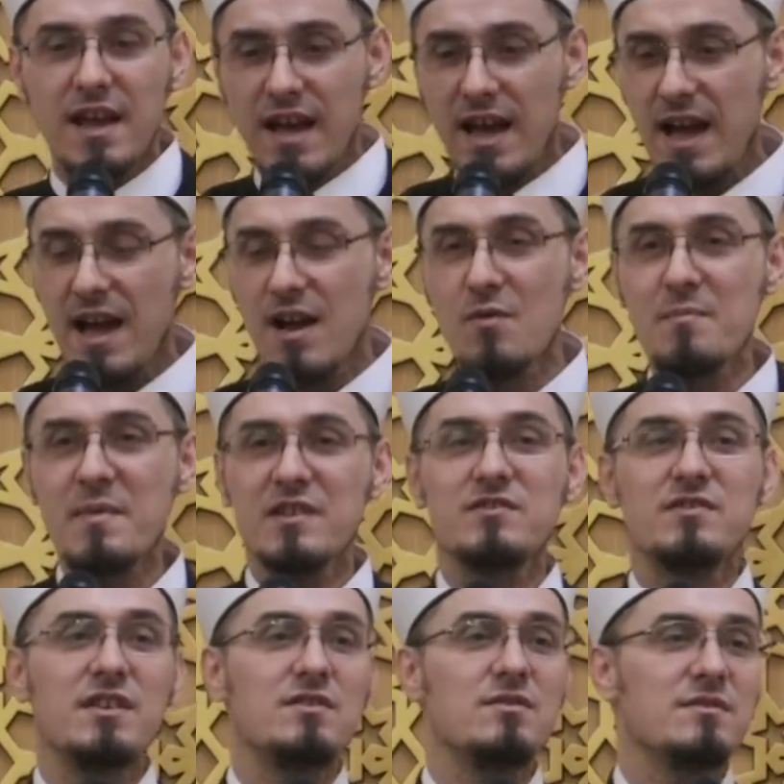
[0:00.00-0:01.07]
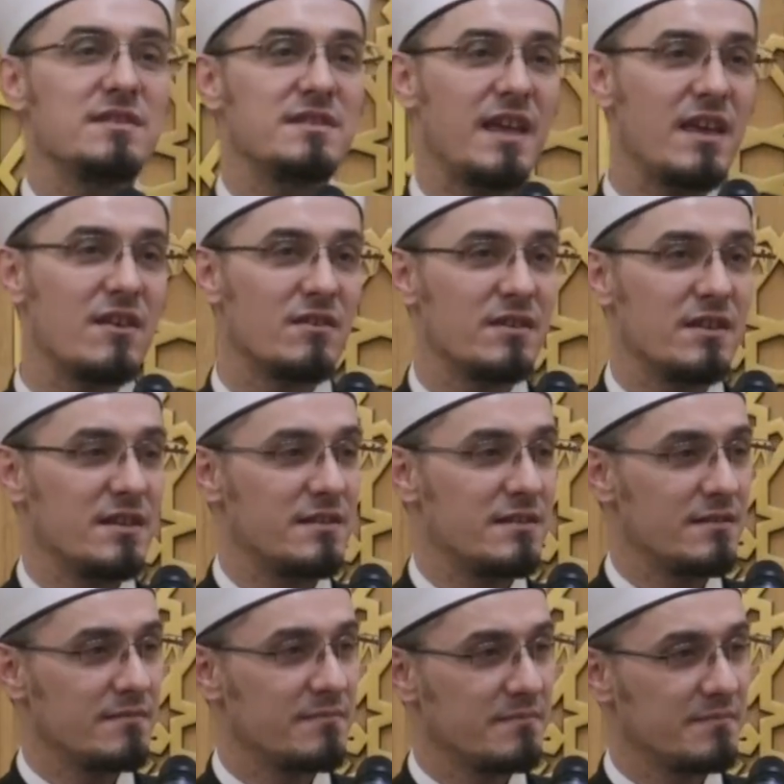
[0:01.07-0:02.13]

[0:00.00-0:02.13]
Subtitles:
How much did you stay on it?